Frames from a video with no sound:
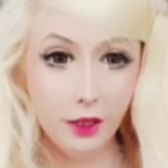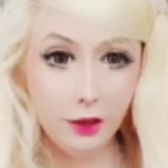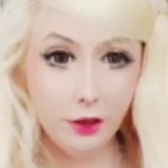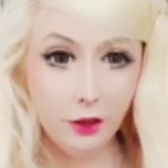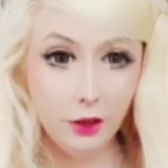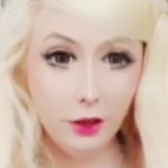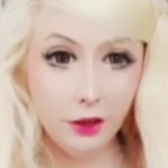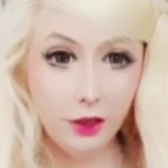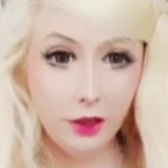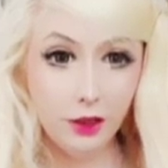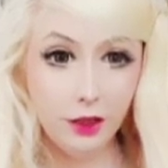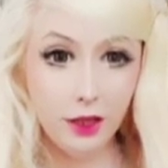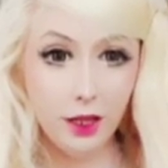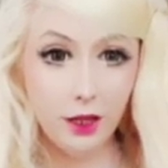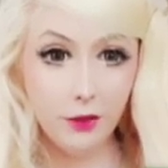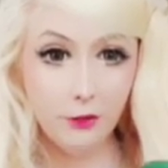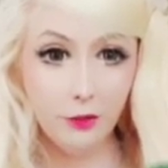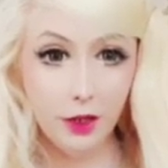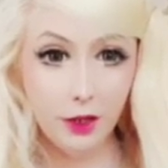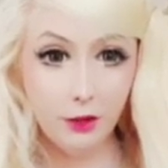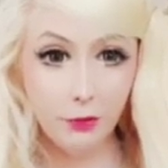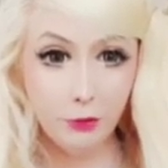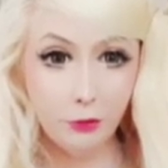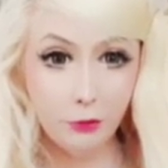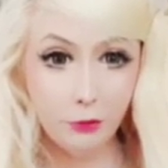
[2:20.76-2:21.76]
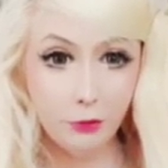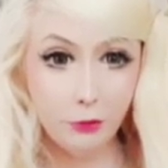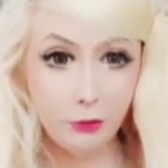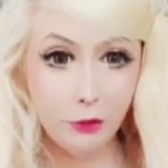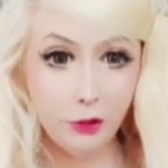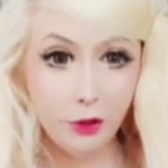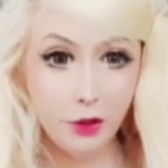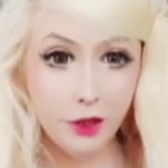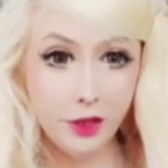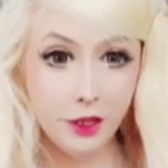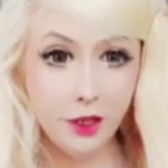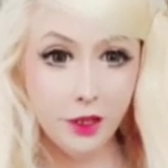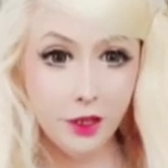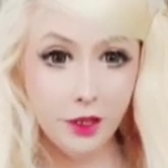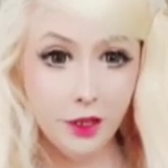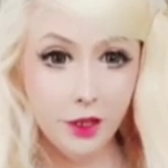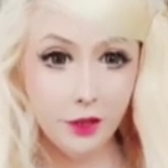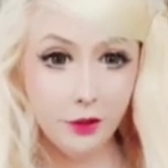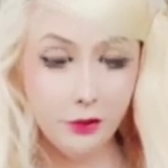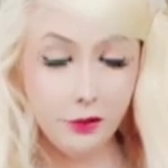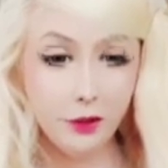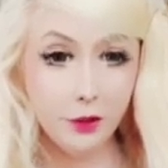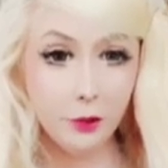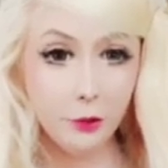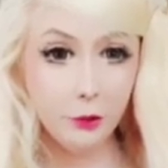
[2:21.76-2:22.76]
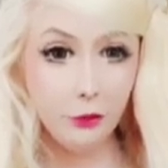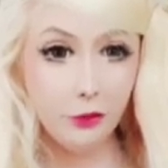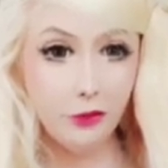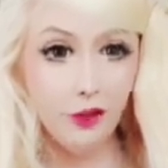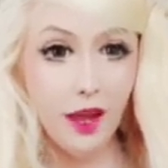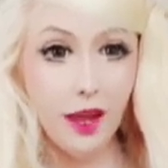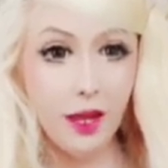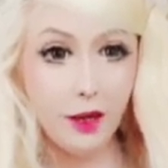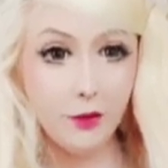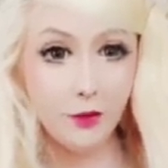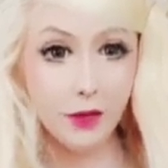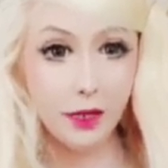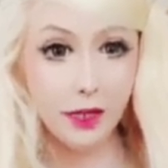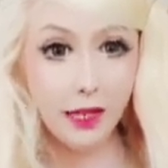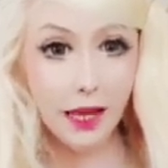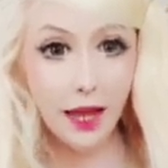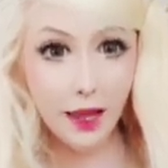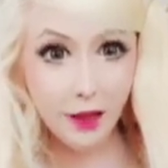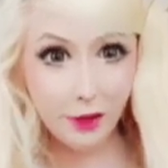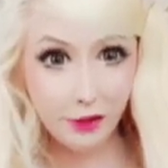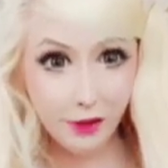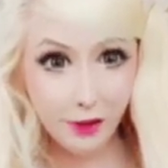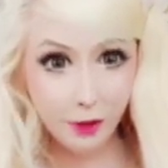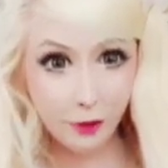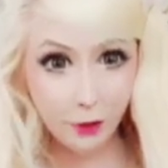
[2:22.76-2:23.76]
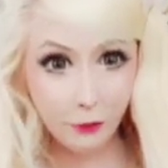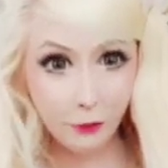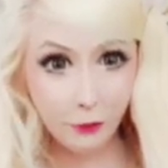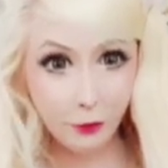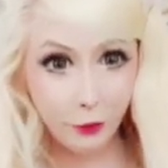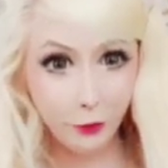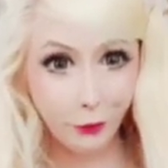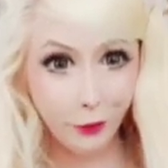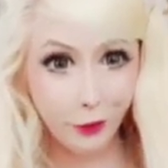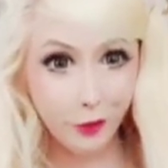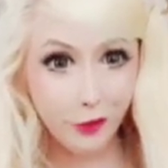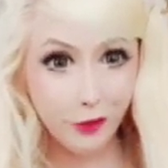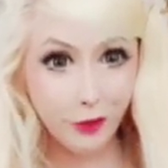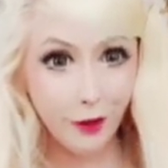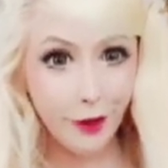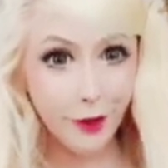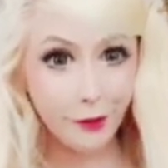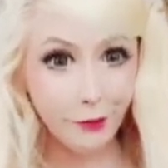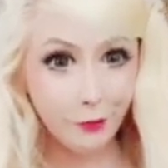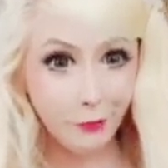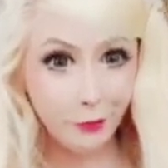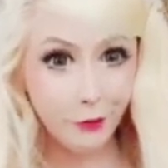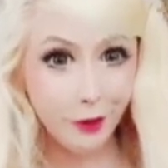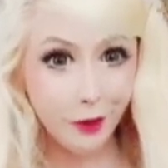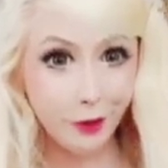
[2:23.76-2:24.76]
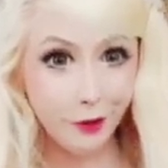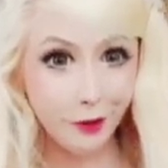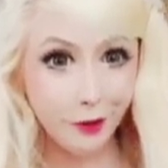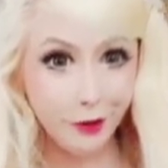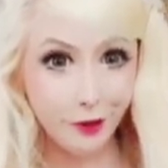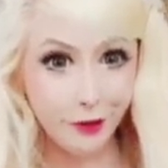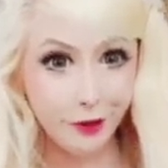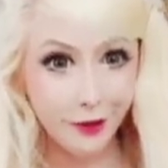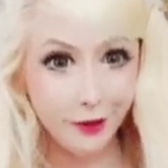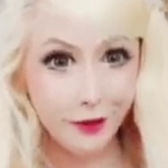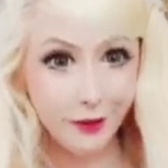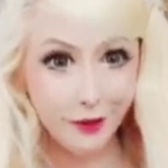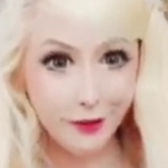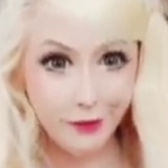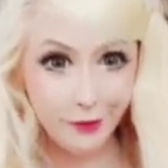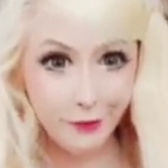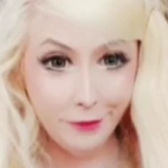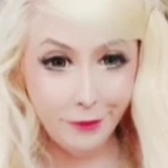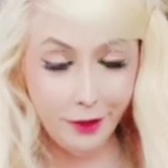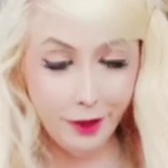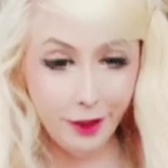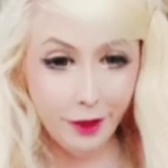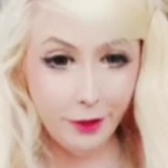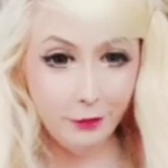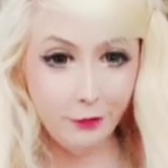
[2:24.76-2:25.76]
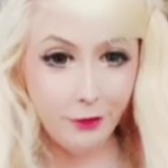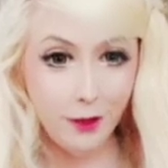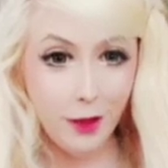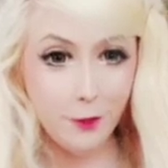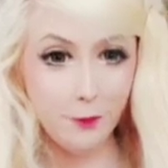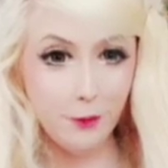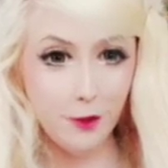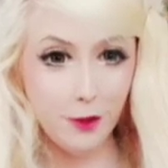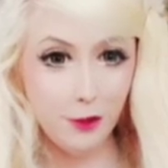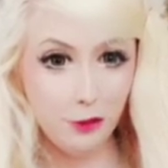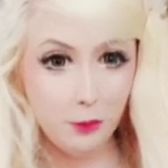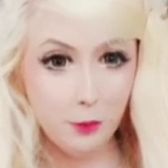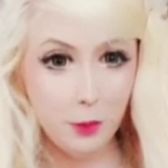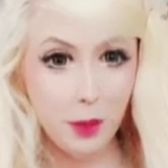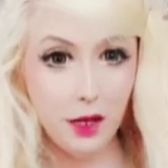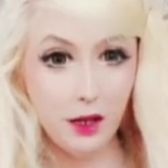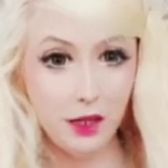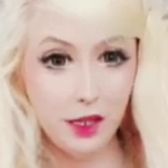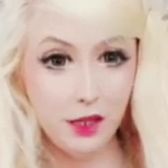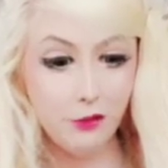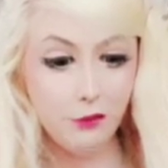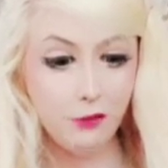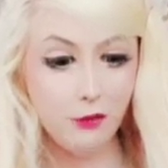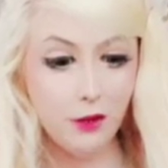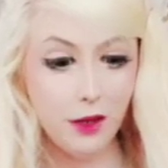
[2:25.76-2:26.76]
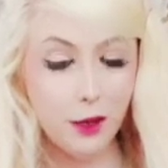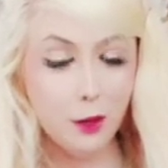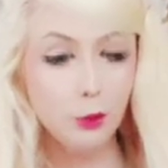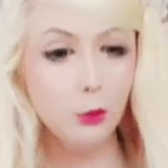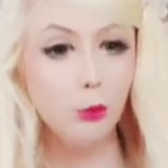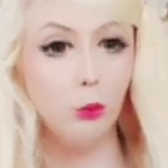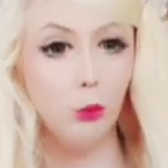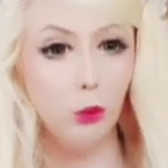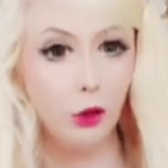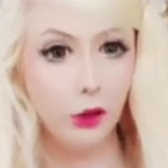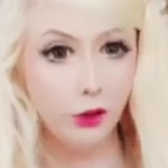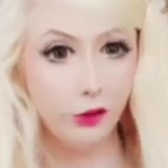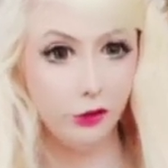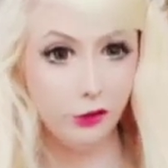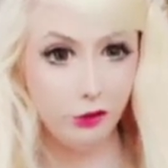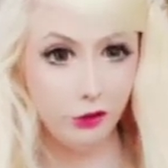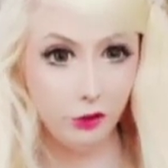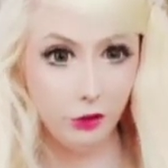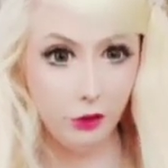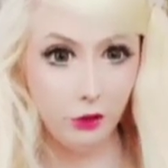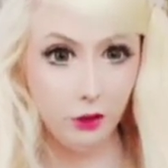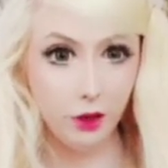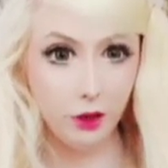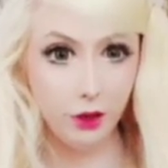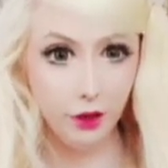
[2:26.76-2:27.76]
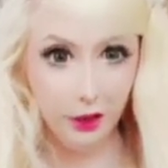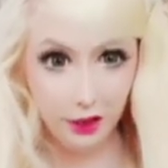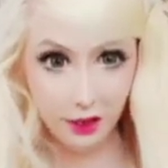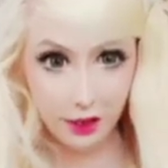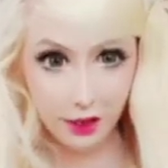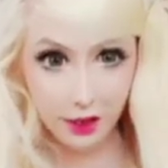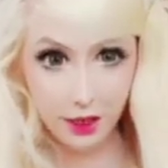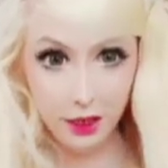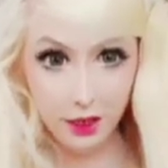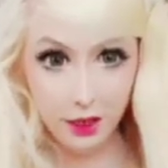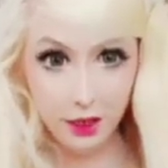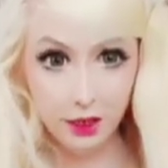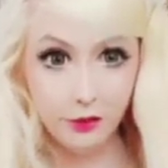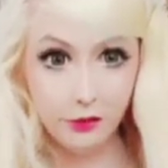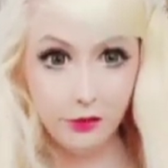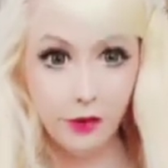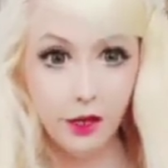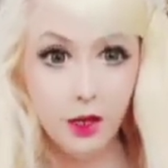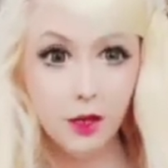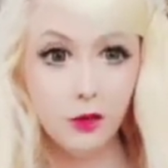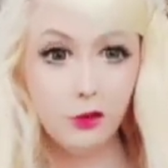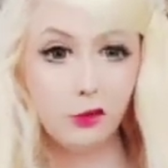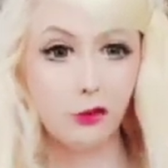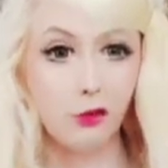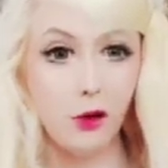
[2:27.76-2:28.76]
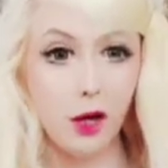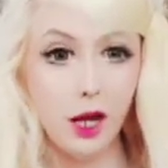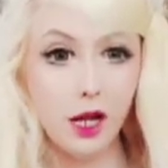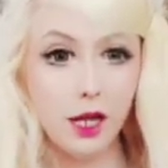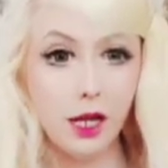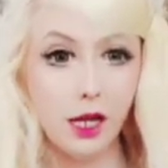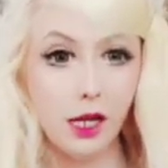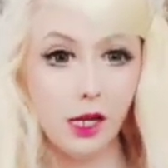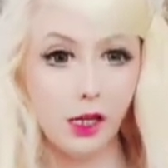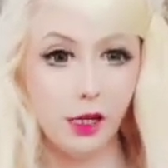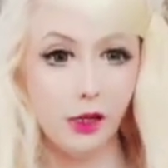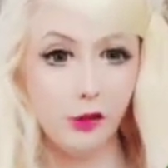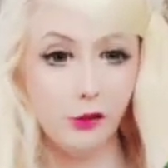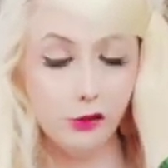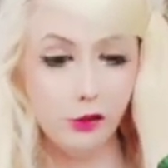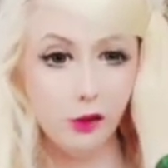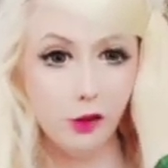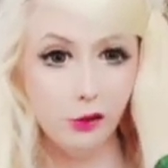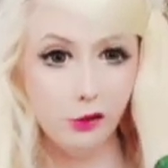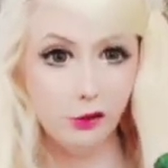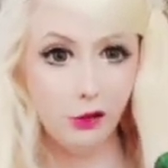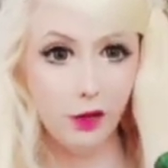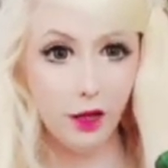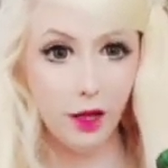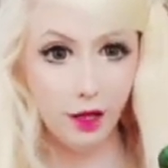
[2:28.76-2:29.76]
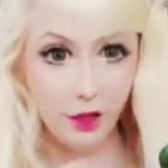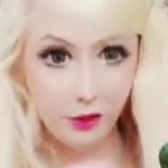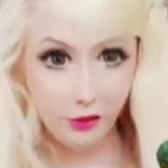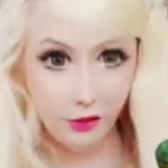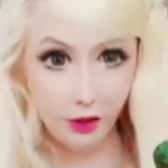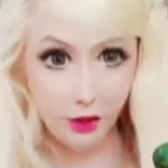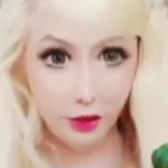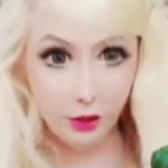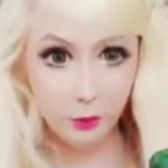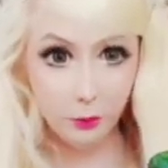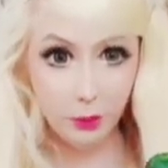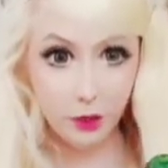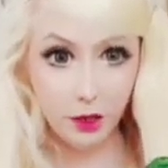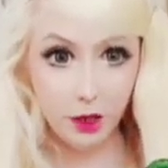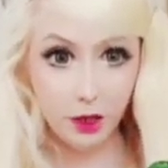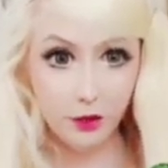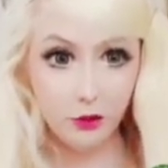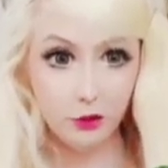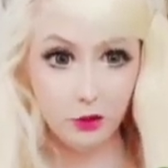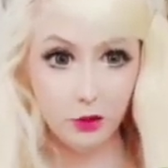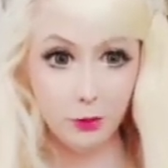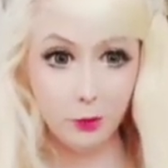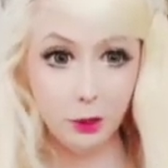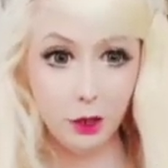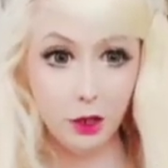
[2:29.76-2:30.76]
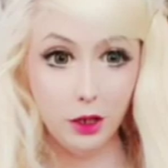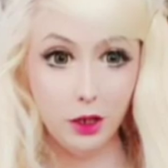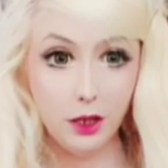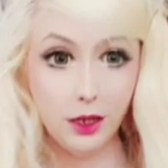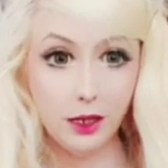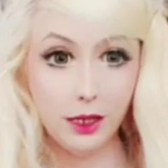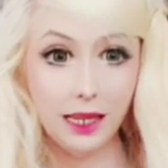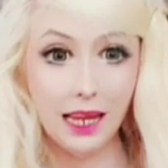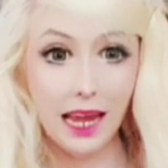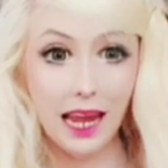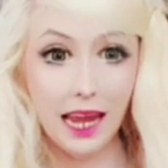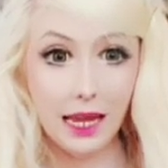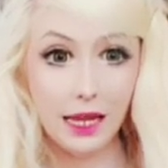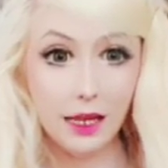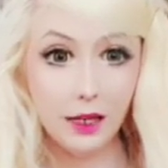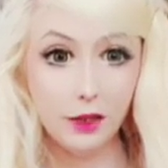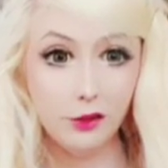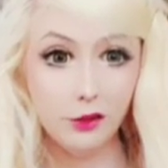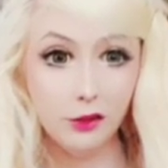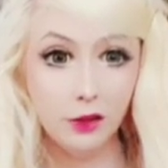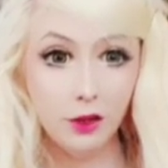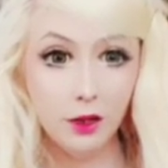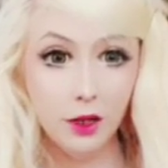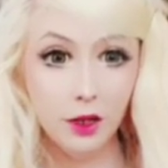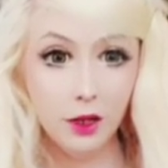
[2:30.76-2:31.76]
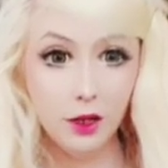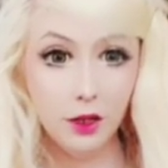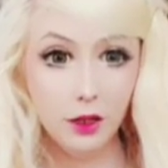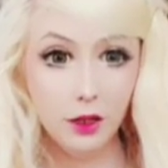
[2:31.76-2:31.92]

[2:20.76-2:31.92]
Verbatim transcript: and a lot of love every single day. They can take off your entire finger they have that much power if they want to. And the key is training and socializing the bird from an early age